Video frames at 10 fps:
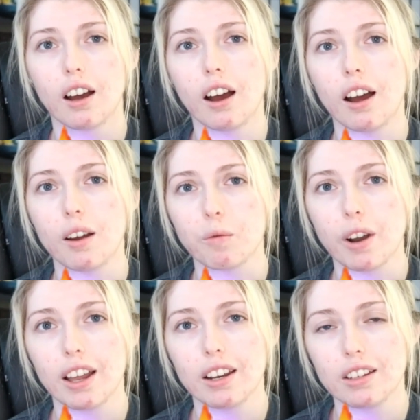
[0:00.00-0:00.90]
I
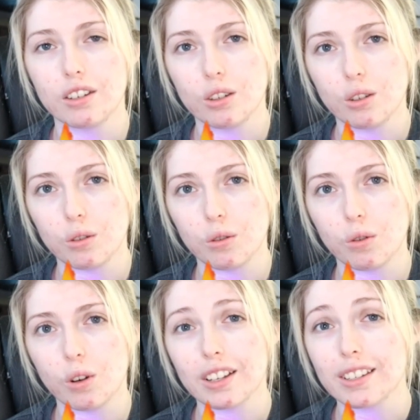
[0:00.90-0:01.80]
ran
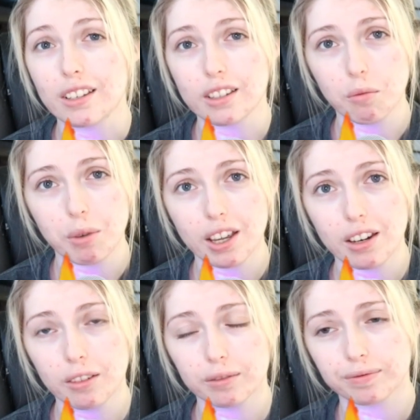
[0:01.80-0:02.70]
into a
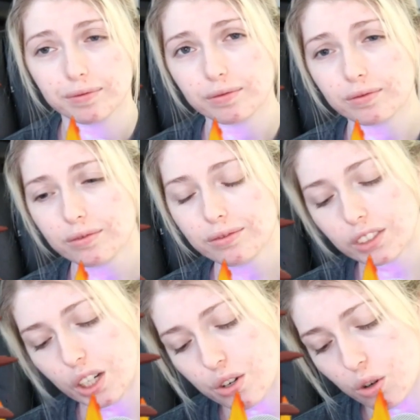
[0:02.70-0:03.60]
Sizzlipede
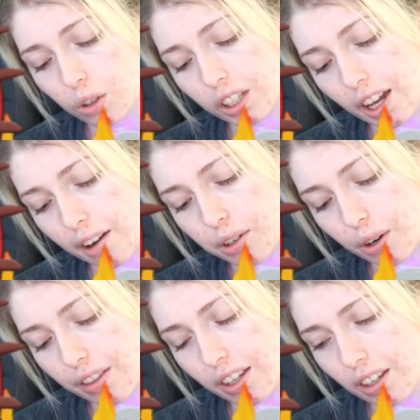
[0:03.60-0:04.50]
shortly after,
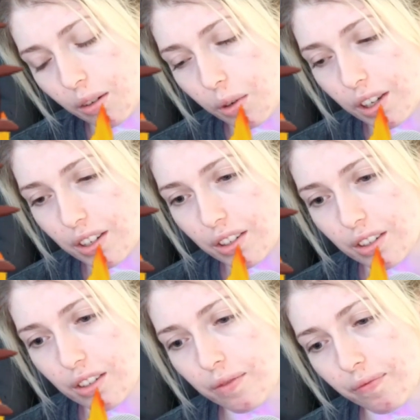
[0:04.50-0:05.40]
I think it
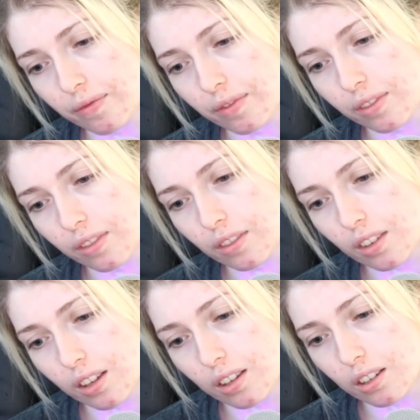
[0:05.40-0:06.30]
was
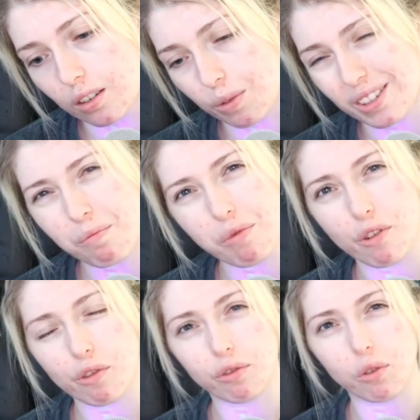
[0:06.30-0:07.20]
it
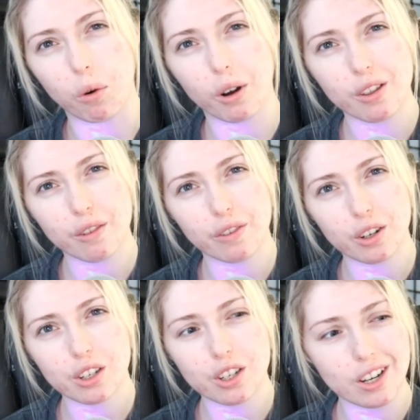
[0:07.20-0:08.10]
before the
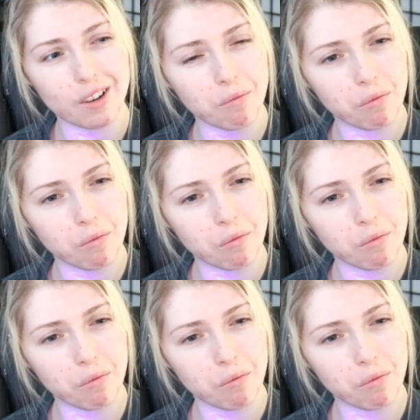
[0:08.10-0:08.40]
first gym?